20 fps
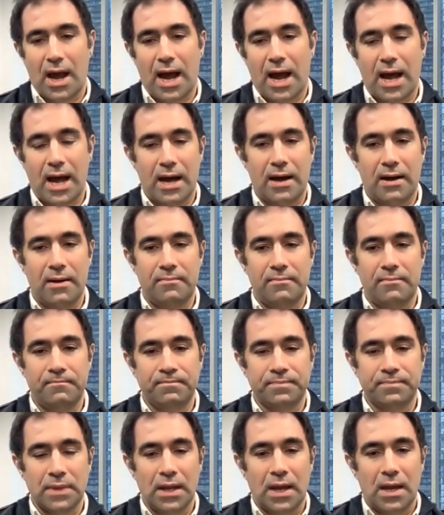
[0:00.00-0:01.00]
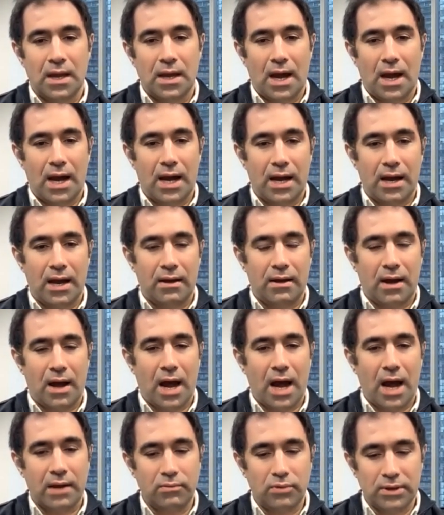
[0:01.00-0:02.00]

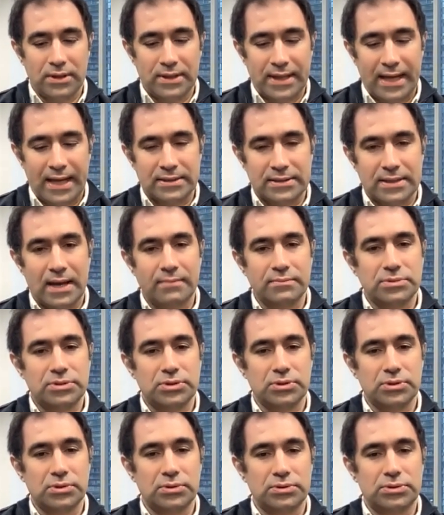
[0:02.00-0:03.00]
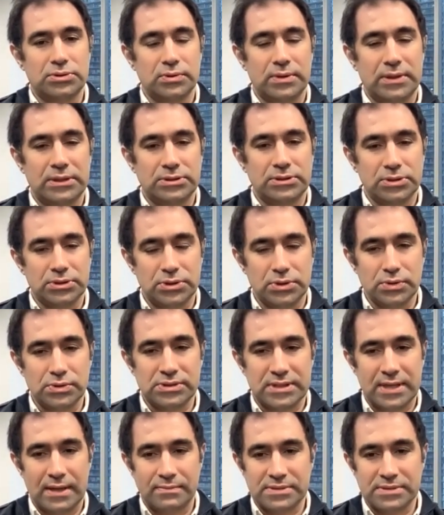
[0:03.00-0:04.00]
I will let them to
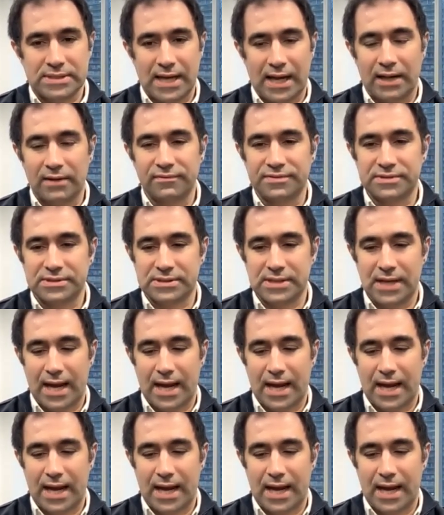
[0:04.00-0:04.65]
introduce themselves